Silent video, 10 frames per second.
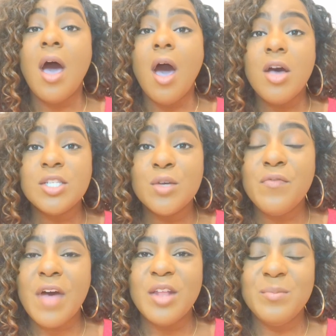Also
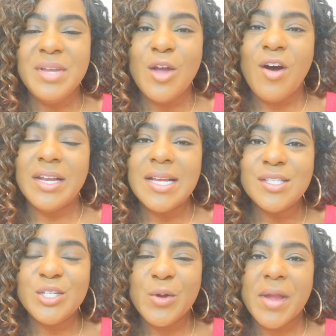follow me on
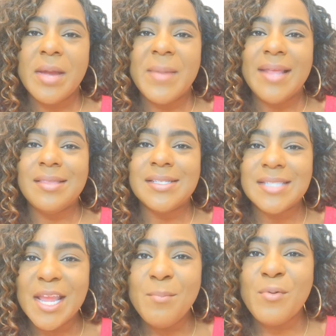Instagram at the
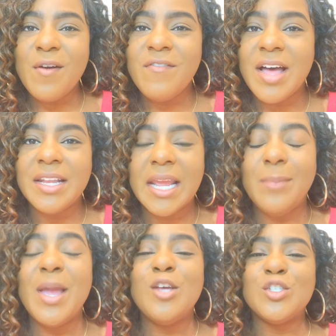same profile
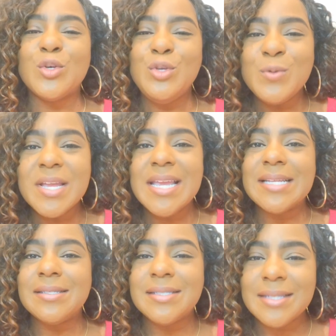name so you can
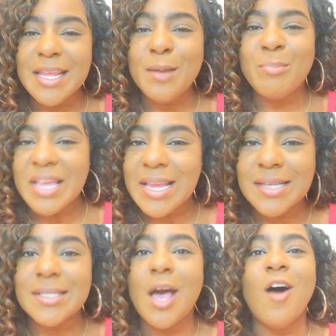get sneak
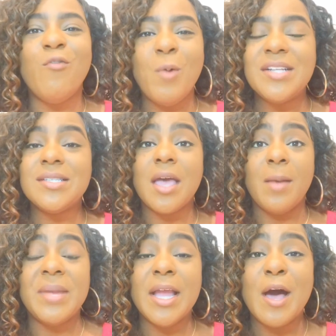peeks of what's
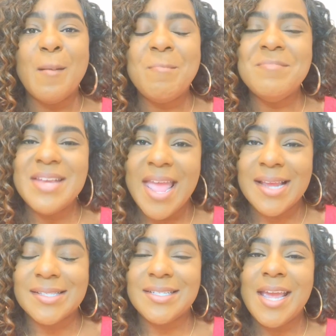coming up
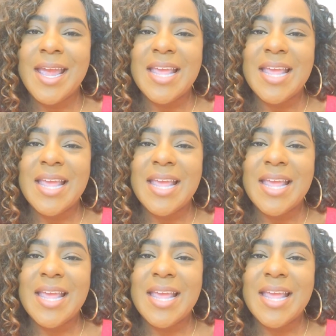next.